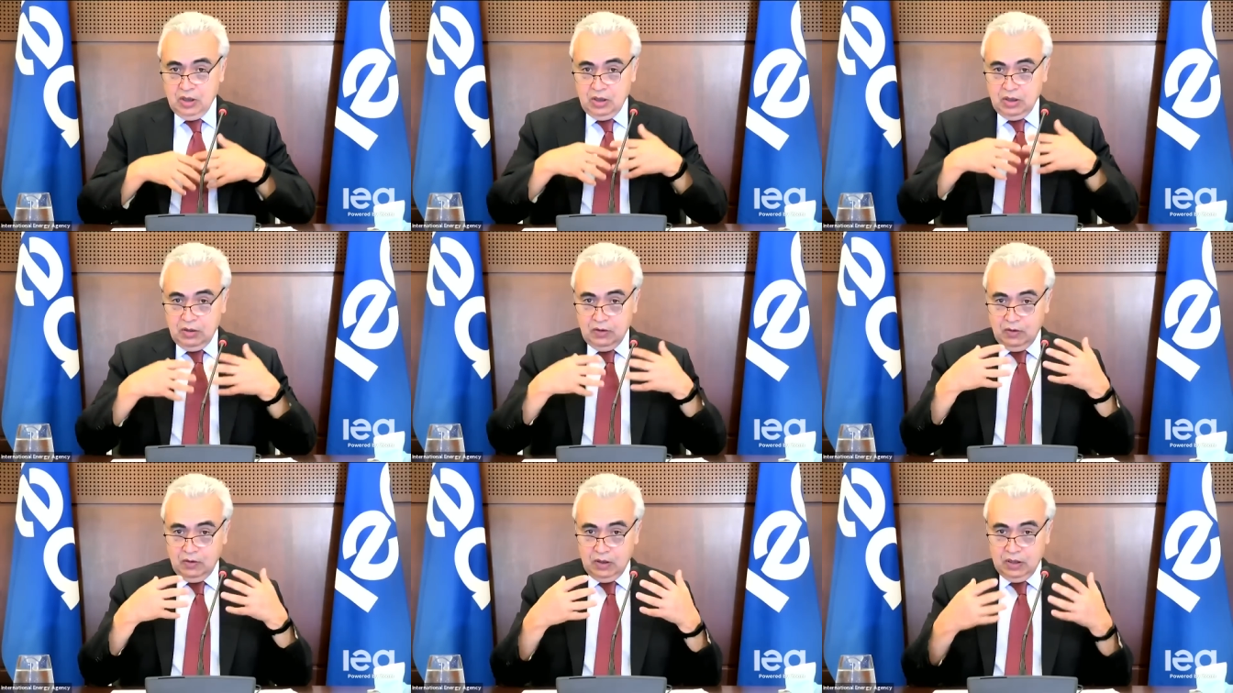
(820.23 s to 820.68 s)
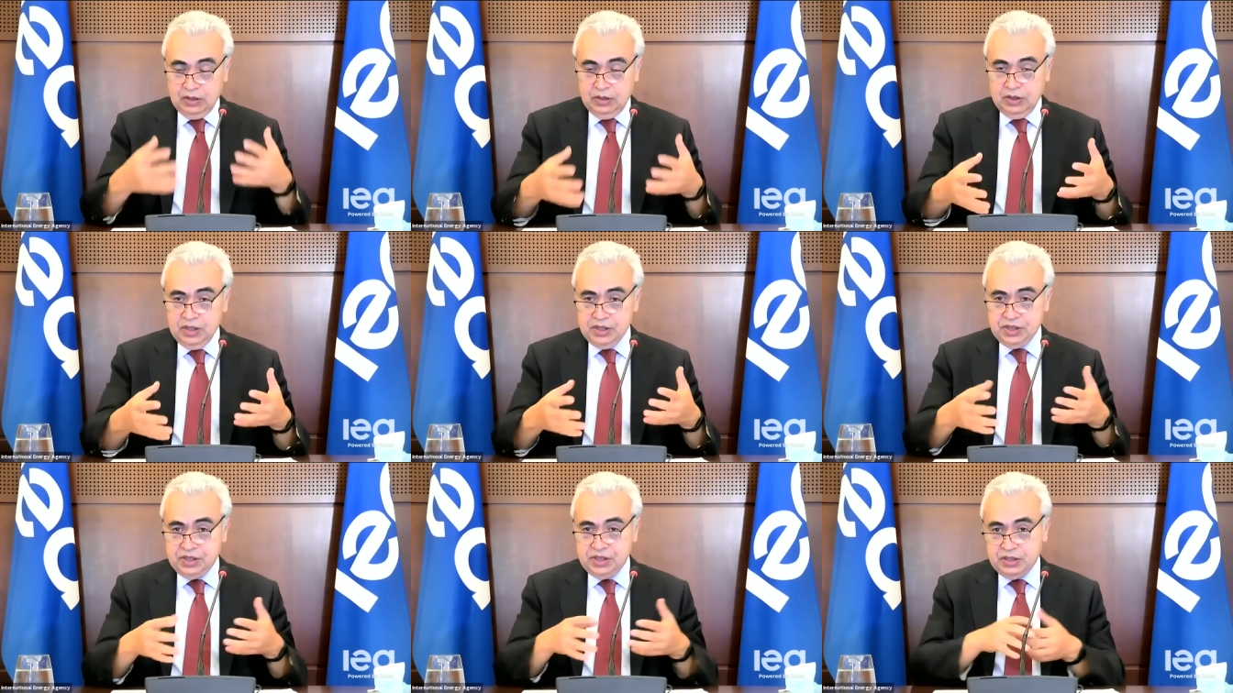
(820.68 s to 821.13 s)
in
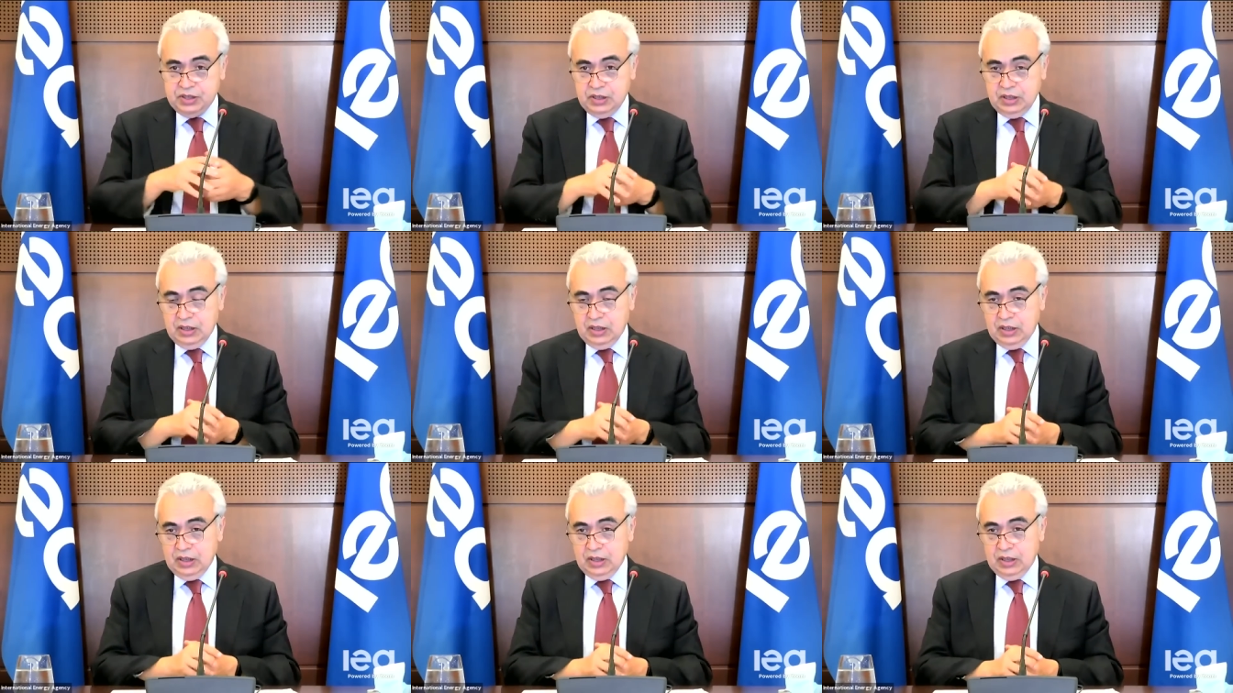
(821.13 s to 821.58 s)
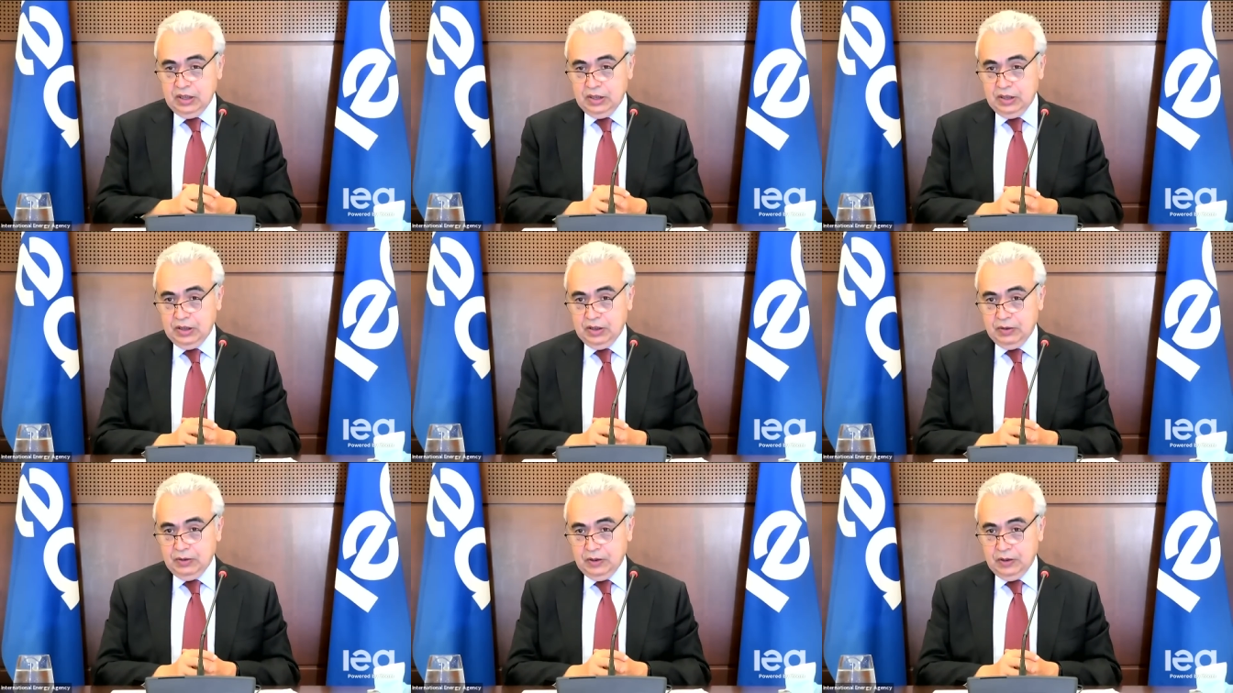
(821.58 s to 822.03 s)
these
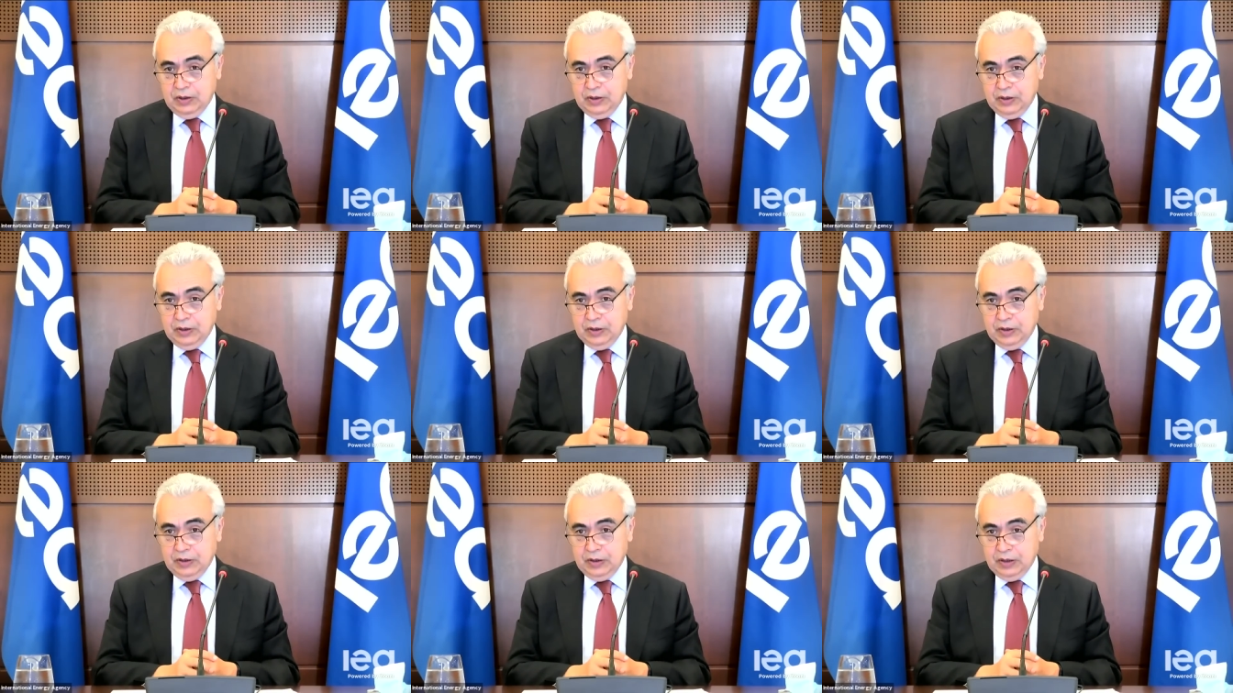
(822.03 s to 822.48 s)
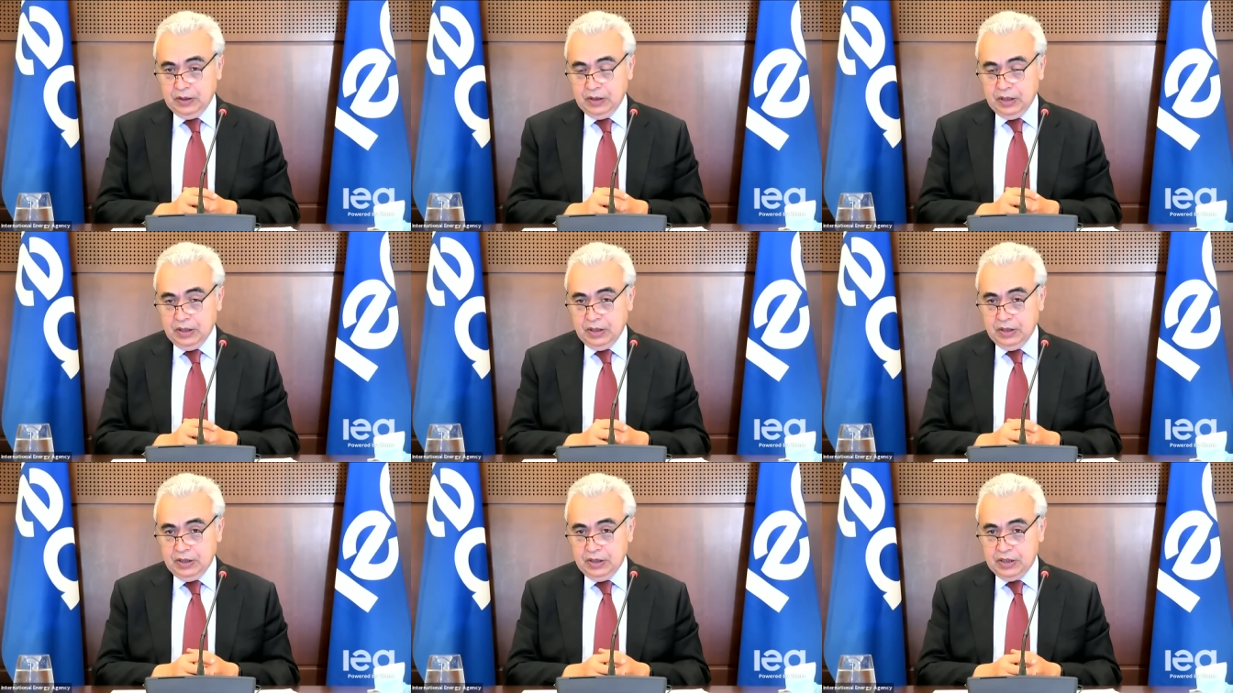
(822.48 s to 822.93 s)

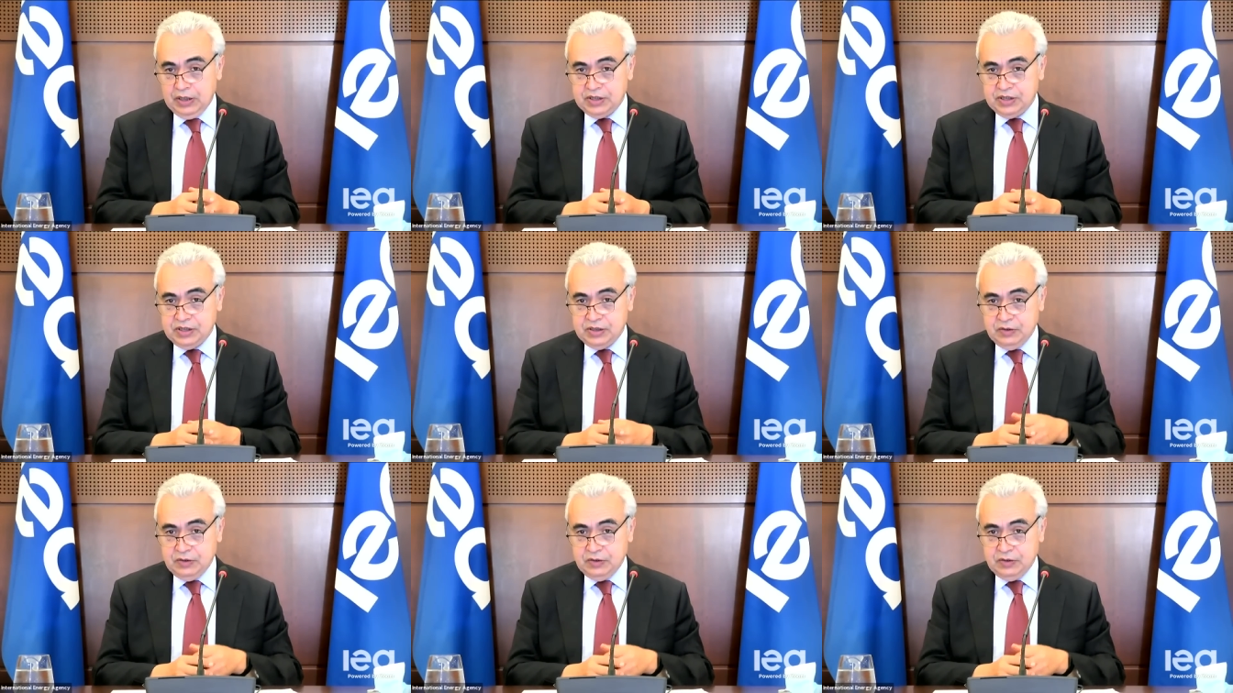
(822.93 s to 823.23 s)
areas,